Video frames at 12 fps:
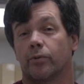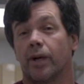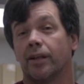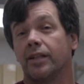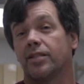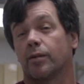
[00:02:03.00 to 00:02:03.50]

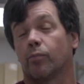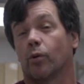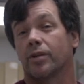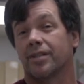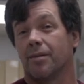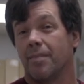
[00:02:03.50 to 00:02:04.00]
directly
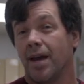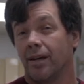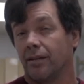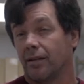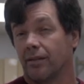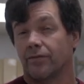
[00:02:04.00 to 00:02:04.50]
supports the
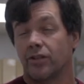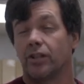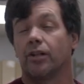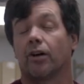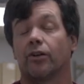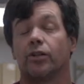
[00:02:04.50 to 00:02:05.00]
mandate of
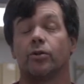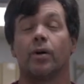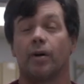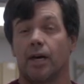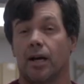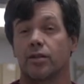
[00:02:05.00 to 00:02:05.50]
TRU
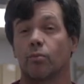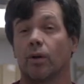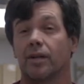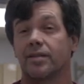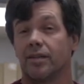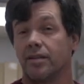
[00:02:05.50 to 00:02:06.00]
as
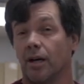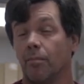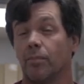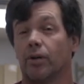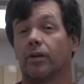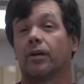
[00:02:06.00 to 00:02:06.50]
well as a
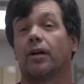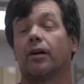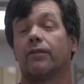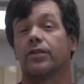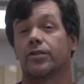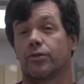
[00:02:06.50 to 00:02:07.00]
number
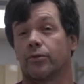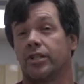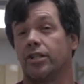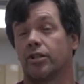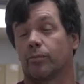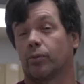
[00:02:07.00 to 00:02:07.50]
of the
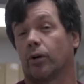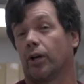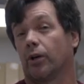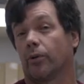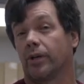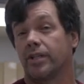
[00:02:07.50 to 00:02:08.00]
strategic
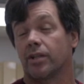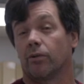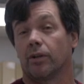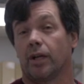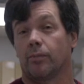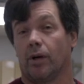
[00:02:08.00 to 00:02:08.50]
priorities
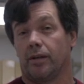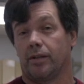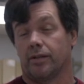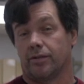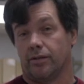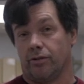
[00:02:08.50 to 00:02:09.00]
outlined by
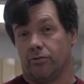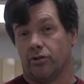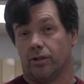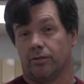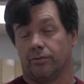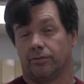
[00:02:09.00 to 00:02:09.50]
the
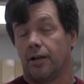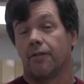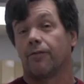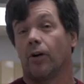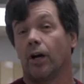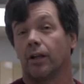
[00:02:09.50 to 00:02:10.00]
institution.
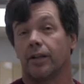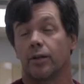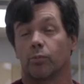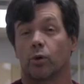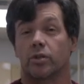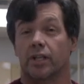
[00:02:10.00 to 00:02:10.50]
Finally,
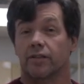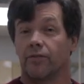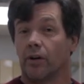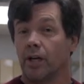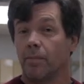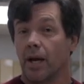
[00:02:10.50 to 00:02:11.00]
the project's
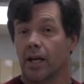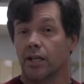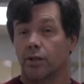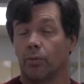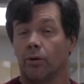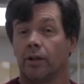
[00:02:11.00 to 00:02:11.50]
very
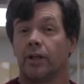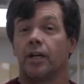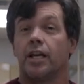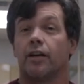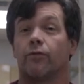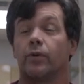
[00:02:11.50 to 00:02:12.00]
manageable.
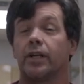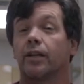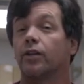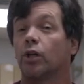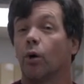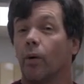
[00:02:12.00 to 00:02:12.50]
If we
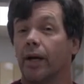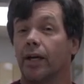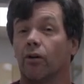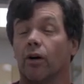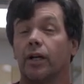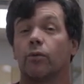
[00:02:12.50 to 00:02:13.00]
get the
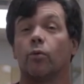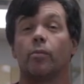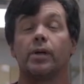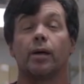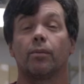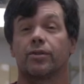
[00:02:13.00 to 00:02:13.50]
go-ahead on it, we'll
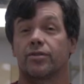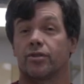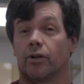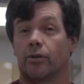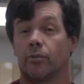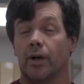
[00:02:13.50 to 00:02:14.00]
be able to
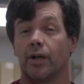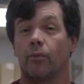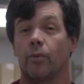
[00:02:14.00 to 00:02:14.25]
start right